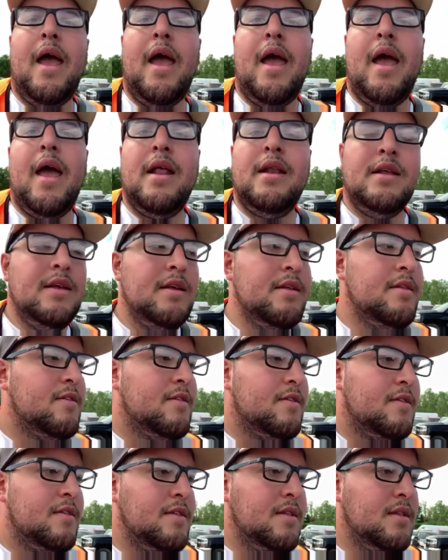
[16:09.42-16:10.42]
and
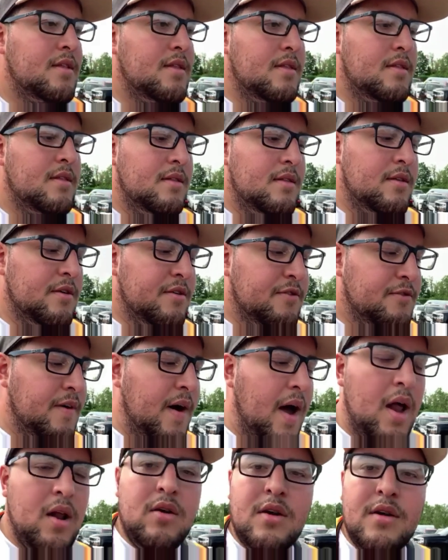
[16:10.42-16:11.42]
it's the
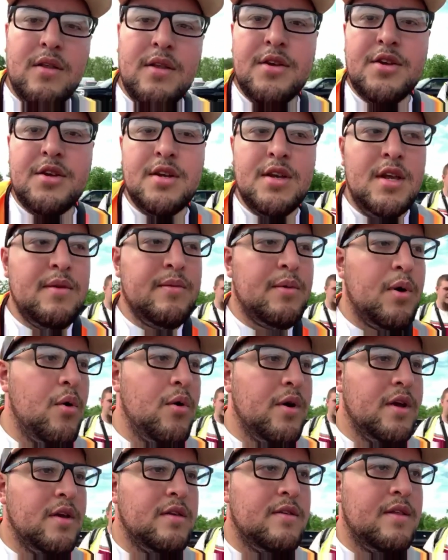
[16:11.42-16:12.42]
final edition
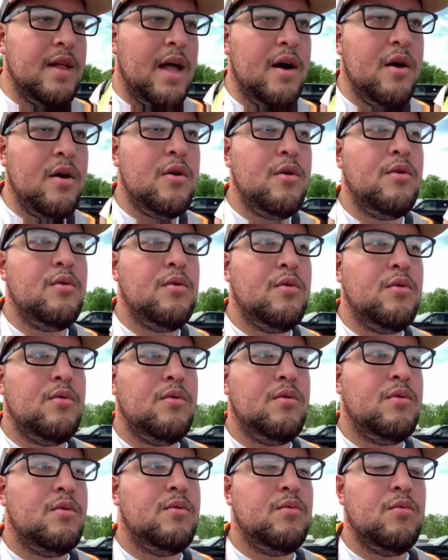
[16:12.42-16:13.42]
Evo is now
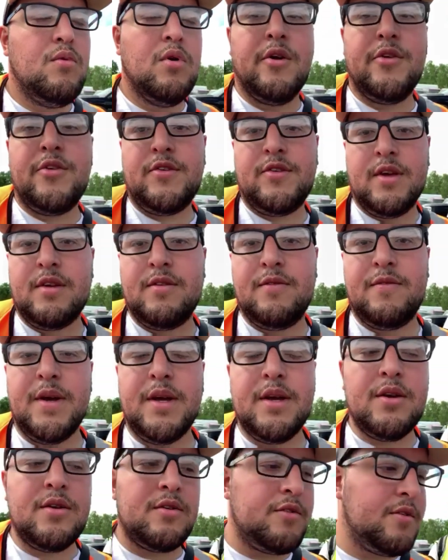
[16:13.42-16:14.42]
worth six
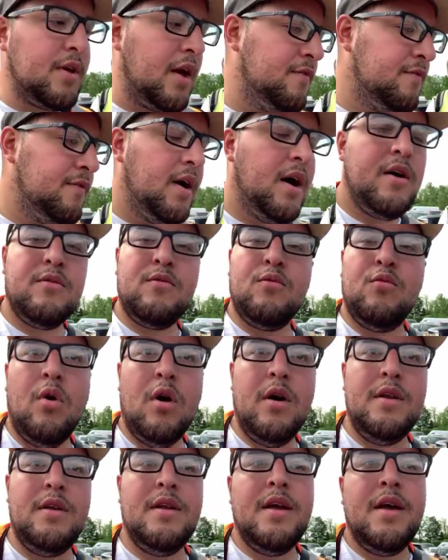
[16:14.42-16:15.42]
figures. I found
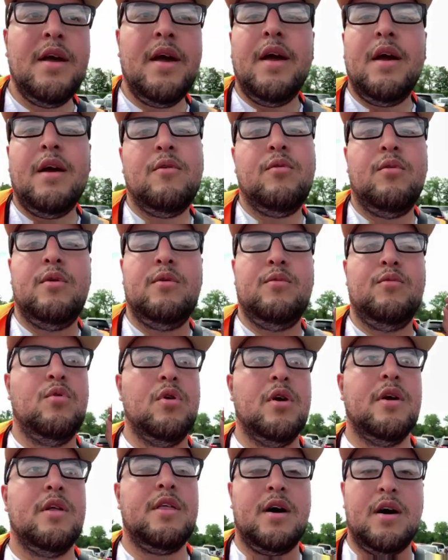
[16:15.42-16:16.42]
one
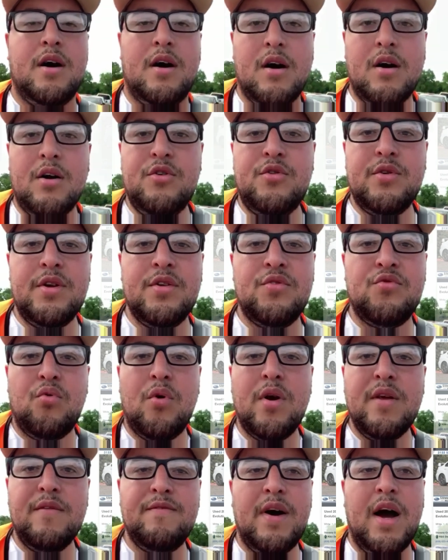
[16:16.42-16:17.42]
worth
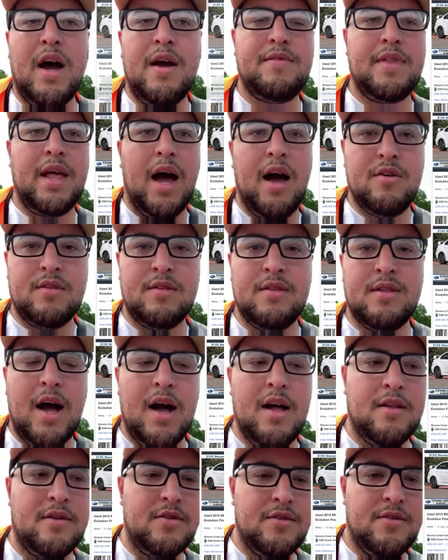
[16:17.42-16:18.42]

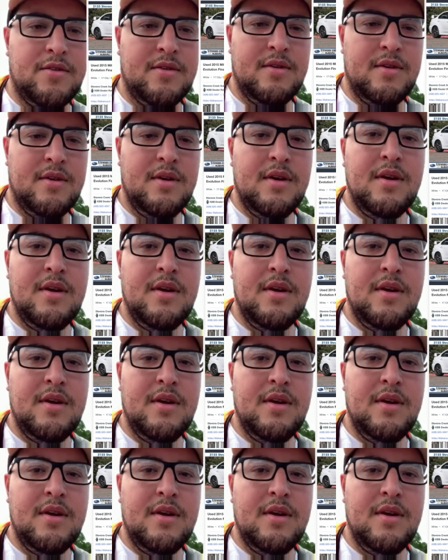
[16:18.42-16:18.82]
$125,000.